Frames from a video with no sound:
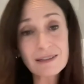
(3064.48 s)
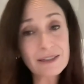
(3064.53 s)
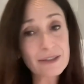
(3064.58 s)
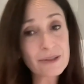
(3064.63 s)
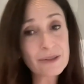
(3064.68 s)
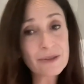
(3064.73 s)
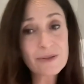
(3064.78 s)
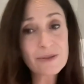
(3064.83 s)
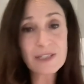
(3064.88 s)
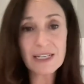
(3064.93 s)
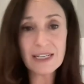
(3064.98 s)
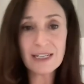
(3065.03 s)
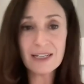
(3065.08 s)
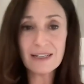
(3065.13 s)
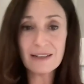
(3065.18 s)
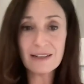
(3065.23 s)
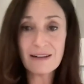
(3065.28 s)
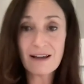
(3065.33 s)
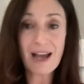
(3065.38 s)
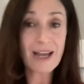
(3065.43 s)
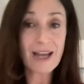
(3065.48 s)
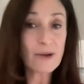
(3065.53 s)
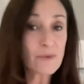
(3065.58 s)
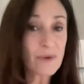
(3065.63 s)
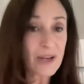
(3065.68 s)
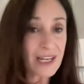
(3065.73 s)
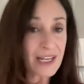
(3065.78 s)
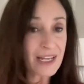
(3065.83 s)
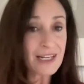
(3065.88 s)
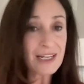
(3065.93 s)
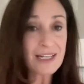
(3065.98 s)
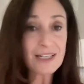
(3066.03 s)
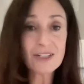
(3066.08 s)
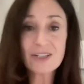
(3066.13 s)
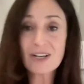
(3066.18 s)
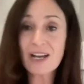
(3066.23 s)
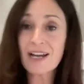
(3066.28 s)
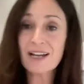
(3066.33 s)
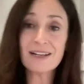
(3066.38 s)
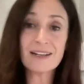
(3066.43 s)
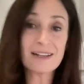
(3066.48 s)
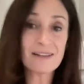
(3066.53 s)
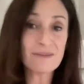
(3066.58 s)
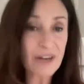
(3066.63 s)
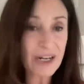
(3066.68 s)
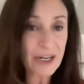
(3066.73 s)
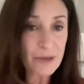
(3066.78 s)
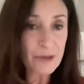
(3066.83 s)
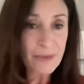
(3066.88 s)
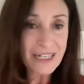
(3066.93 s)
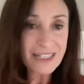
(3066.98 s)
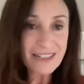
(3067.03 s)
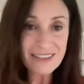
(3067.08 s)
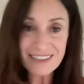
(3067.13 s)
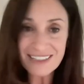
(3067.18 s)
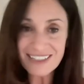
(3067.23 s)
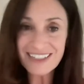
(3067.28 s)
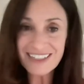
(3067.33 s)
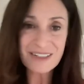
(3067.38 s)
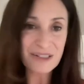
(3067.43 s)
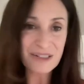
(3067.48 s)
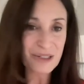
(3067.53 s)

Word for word: clothes in high wage, high environmentally,